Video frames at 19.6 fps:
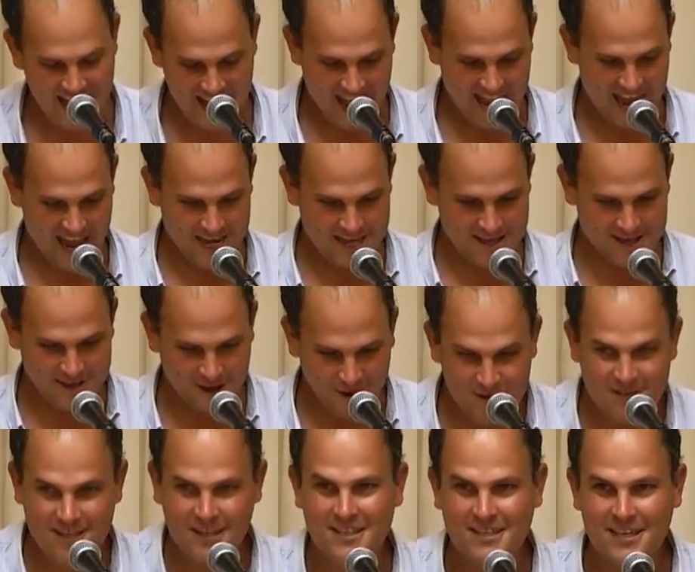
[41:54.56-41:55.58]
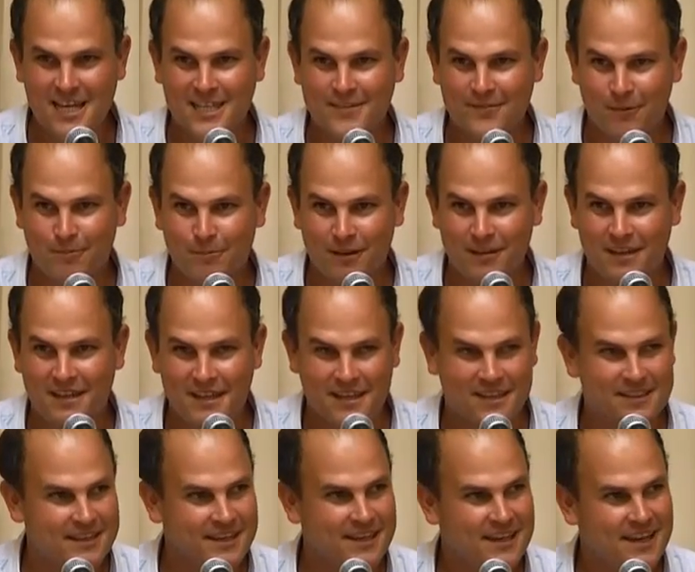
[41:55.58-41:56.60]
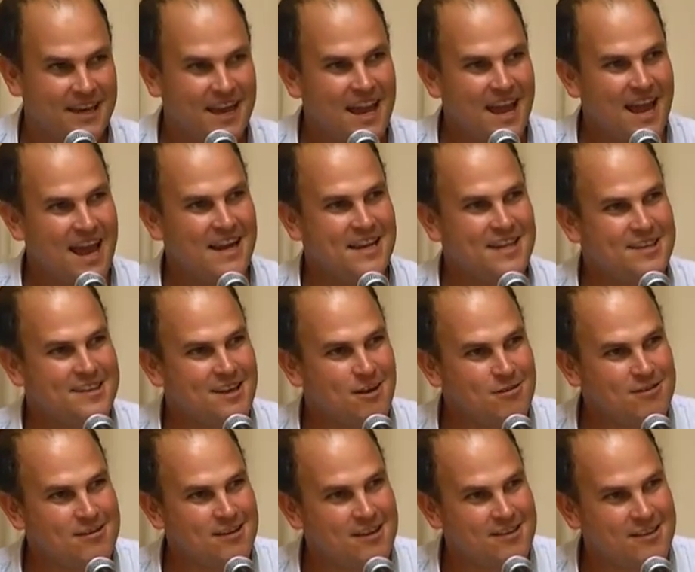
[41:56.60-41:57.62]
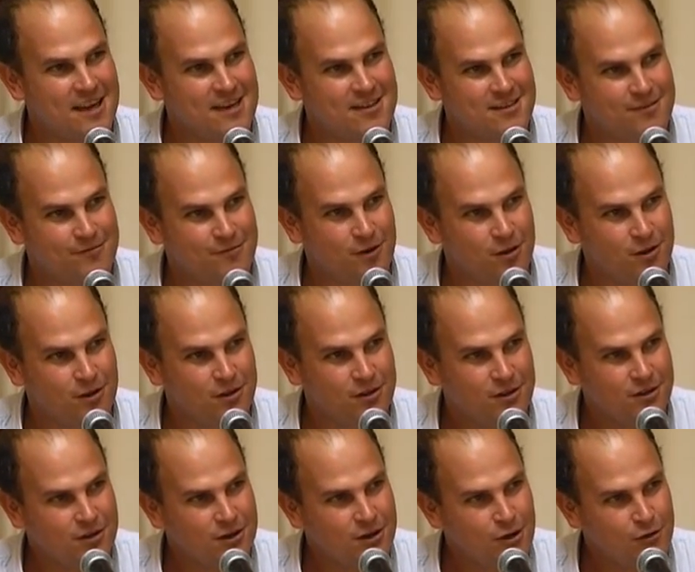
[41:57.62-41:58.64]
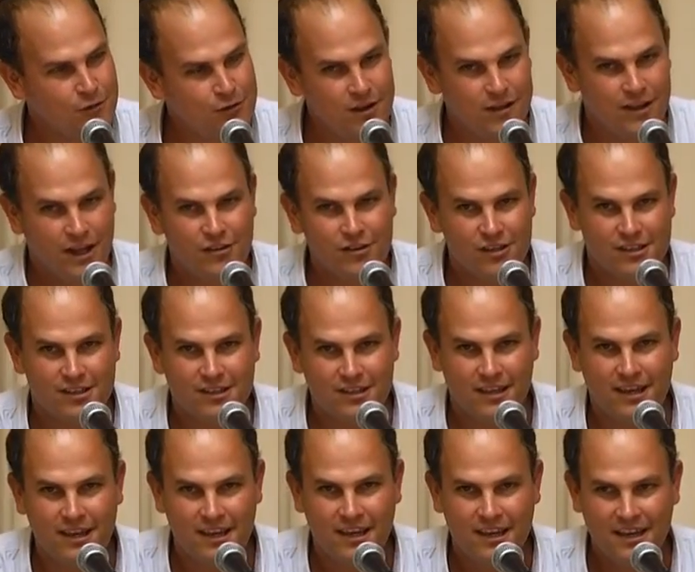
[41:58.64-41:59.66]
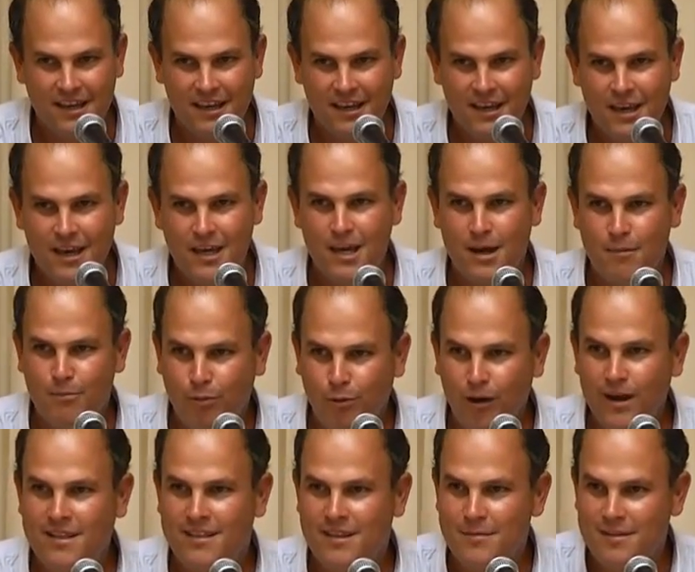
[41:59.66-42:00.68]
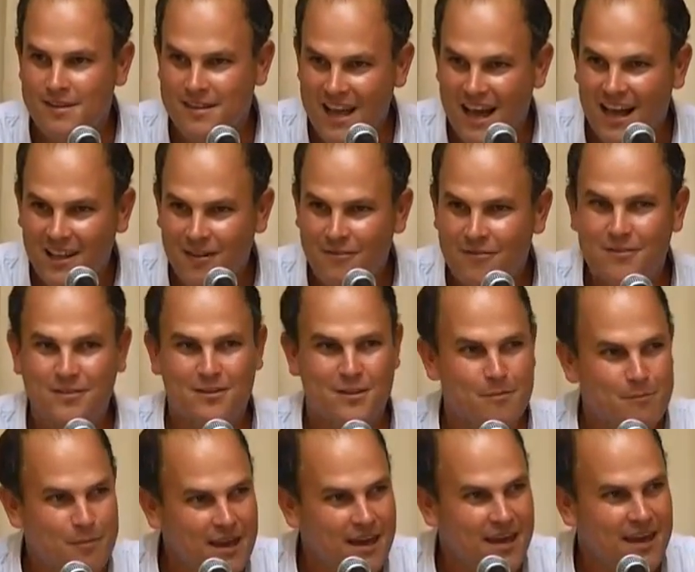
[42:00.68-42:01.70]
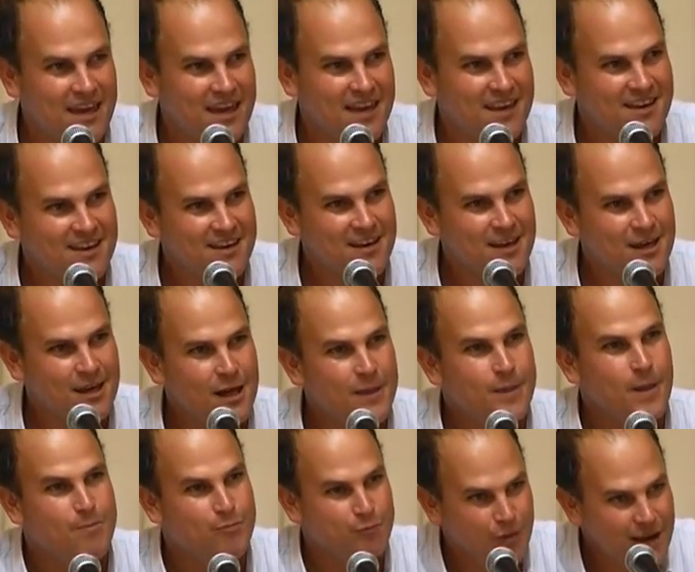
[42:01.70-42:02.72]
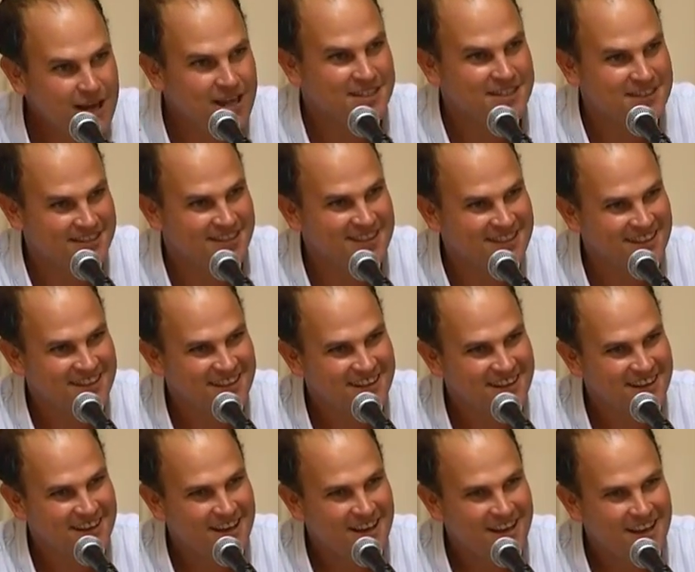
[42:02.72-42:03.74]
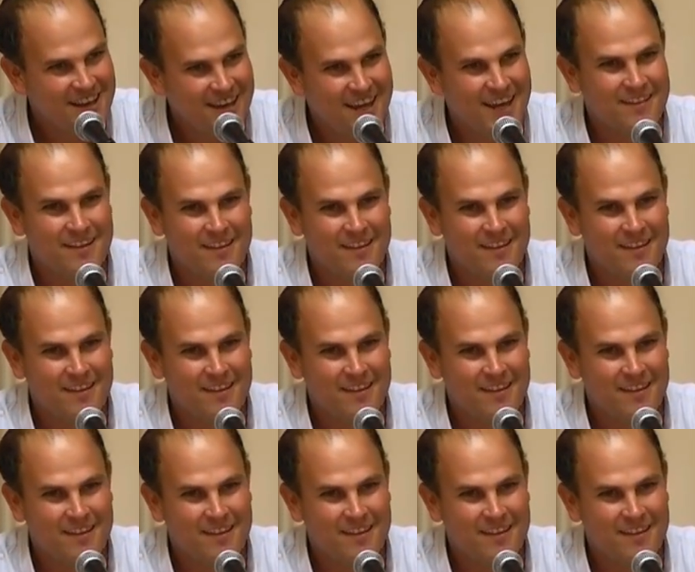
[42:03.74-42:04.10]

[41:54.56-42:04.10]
And he's so successful politically, and he's so successful religiously, he appoints himself to be the priest in